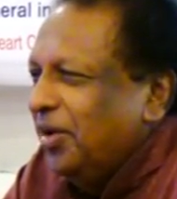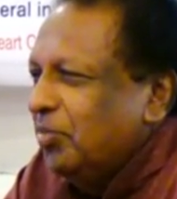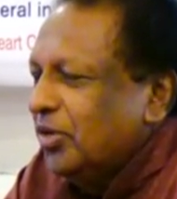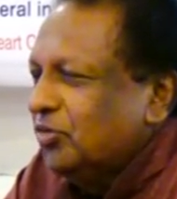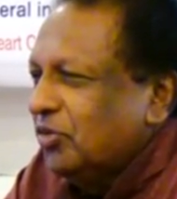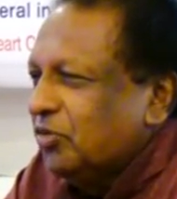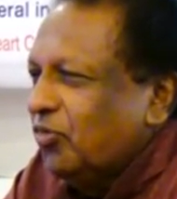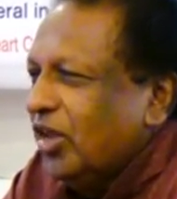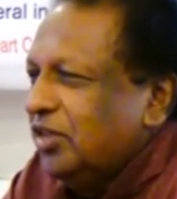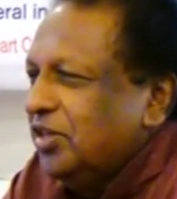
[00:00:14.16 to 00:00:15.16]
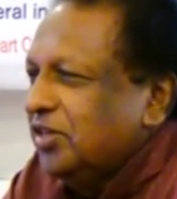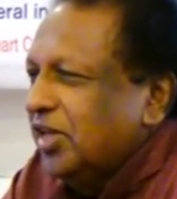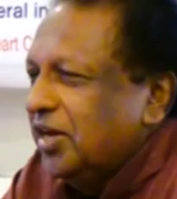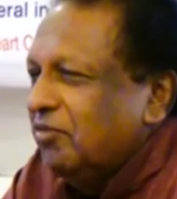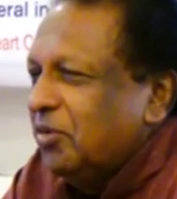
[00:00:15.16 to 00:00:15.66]
Because first of all, I think
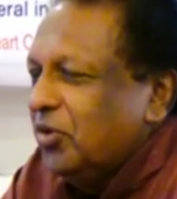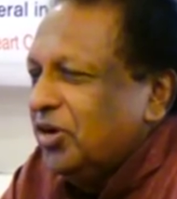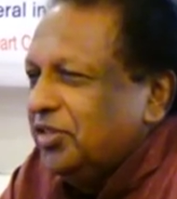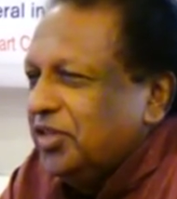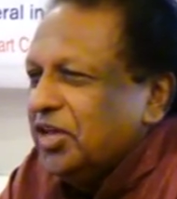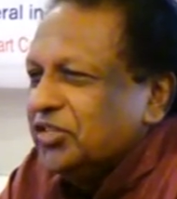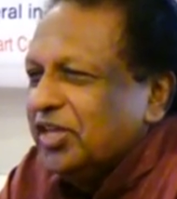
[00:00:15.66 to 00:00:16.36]
that everybody thinks